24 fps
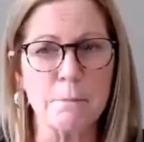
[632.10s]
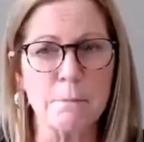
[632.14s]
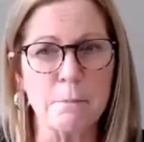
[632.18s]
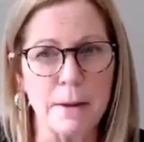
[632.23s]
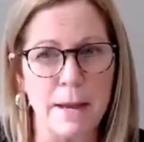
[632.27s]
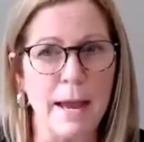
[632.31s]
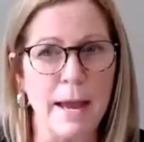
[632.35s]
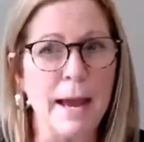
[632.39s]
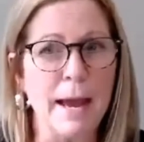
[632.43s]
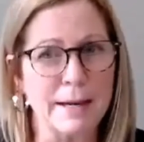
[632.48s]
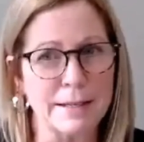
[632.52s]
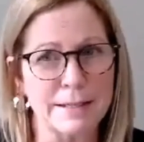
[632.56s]

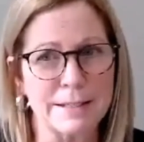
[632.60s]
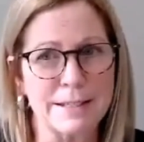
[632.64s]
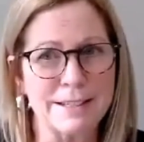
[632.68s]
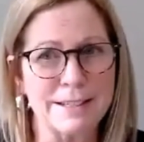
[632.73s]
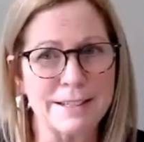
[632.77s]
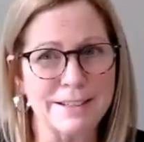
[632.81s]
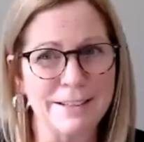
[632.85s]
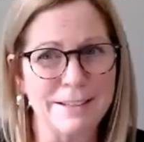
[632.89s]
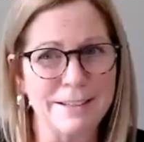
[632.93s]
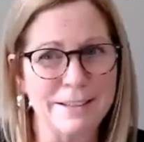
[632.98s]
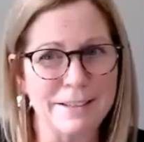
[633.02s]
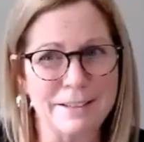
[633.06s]

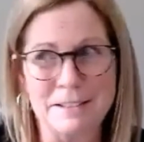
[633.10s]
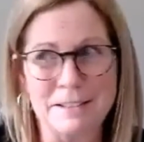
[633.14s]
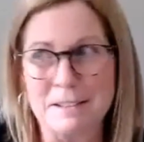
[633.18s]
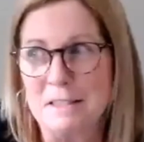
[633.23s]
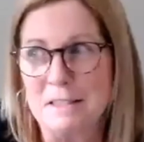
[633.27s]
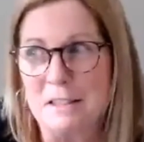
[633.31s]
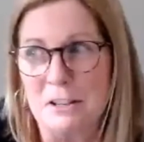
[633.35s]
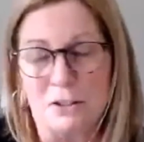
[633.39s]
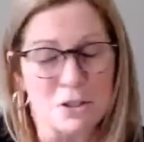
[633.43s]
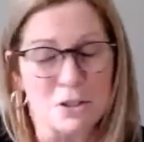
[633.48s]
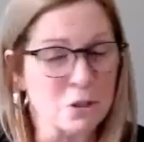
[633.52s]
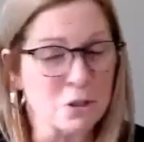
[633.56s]
impact
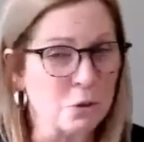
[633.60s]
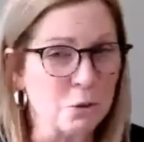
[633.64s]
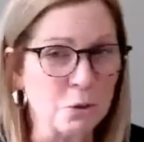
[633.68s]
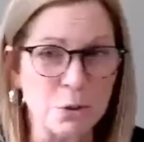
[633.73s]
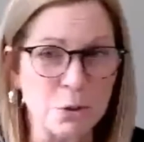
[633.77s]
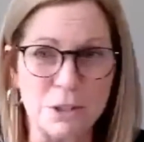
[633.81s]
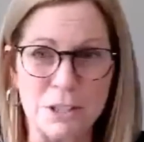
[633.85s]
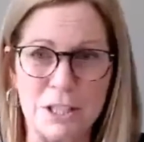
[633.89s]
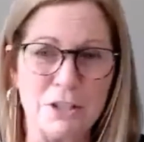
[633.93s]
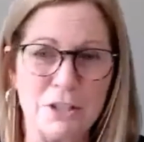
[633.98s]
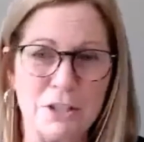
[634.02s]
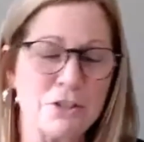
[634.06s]
their
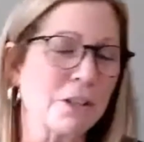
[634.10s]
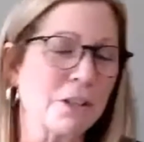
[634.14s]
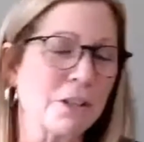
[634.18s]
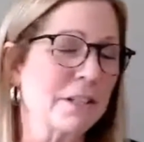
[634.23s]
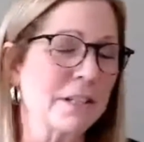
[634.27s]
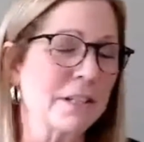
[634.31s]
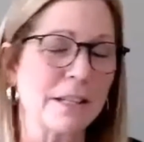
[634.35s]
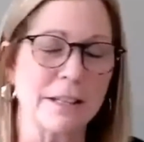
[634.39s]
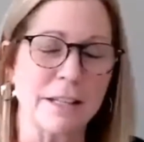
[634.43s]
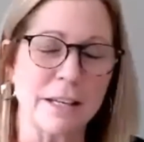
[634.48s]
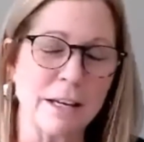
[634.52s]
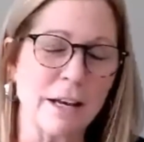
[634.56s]
school
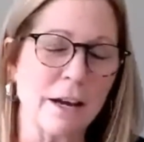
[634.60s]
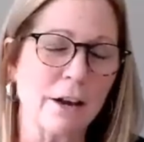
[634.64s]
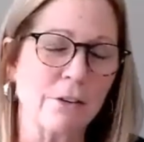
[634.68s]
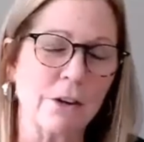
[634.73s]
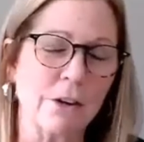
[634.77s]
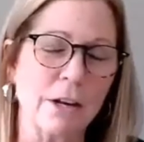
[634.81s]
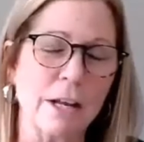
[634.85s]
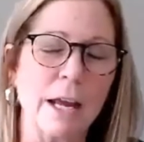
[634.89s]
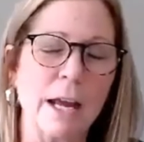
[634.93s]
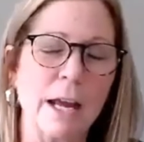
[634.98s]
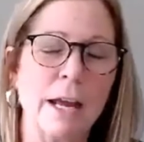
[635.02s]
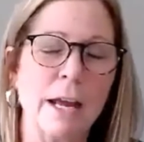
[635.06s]
districts and the
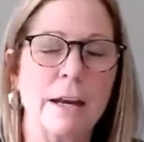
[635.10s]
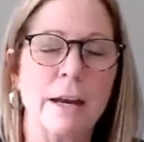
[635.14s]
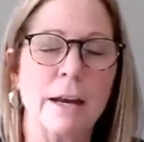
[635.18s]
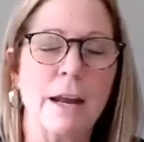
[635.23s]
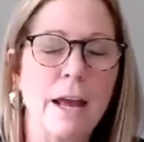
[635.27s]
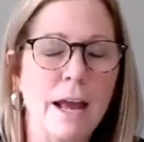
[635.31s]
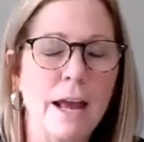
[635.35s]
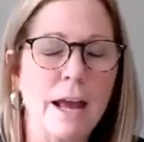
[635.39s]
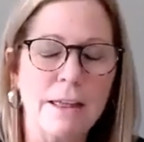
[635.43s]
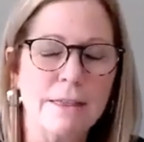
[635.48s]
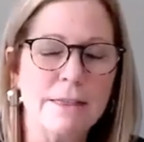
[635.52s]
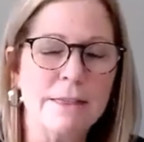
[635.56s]
county.
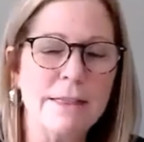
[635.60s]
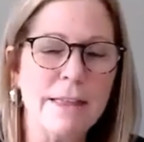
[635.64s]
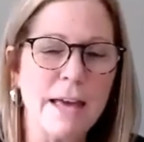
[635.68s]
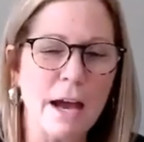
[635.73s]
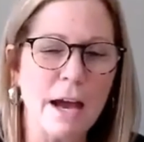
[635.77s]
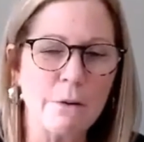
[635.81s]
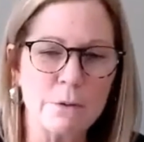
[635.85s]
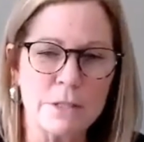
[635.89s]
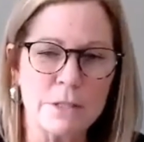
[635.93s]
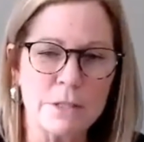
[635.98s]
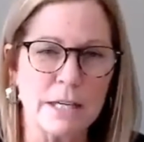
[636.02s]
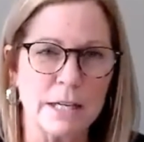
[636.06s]
And
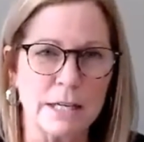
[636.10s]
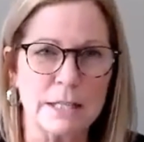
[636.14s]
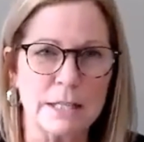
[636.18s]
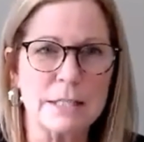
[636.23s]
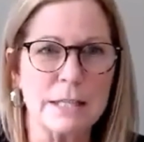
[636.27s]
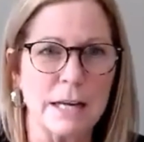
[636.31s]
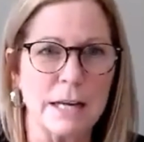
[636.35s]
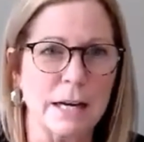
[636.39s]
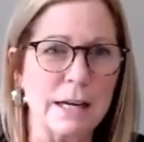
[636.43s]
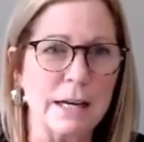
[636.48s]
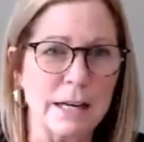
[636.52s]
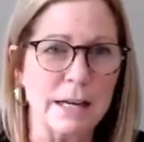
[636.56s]
that was
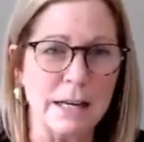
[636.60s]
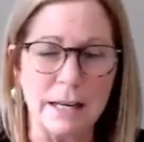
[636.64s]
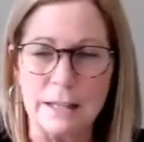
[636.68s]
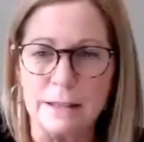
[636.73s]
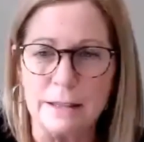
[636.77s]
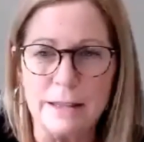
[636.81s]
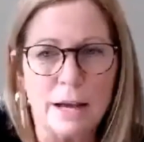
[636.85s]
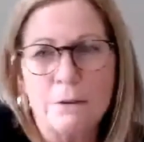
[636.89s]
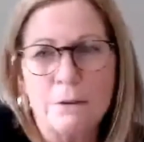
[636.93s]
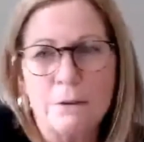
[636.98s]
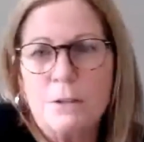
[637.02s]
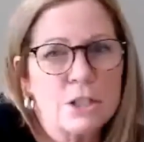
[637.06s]

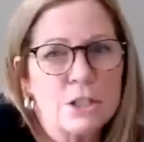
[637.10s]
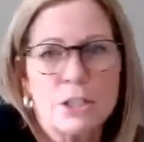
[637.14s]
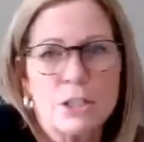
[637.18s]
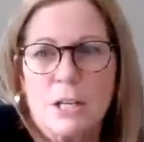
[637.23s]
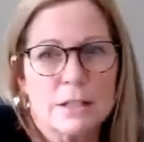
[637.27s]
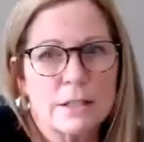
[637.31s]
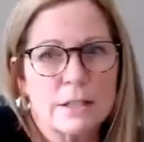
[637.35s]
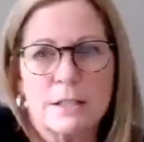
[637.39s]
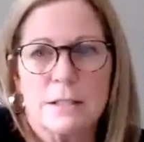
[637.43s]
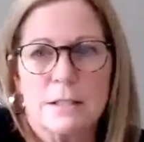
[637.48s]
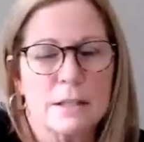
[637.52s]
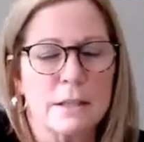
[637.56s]
exciting. That was
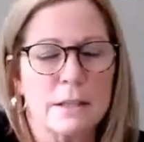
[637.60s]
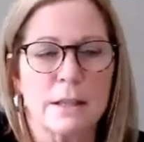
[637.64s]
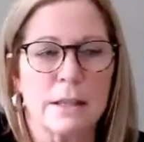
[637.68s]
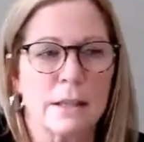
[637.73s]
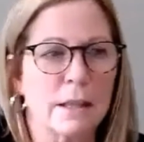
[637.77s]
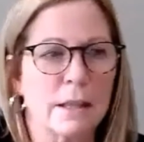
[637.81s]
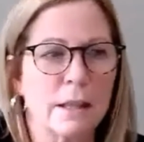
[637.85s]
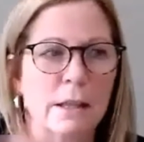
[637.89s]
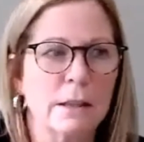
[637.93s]
just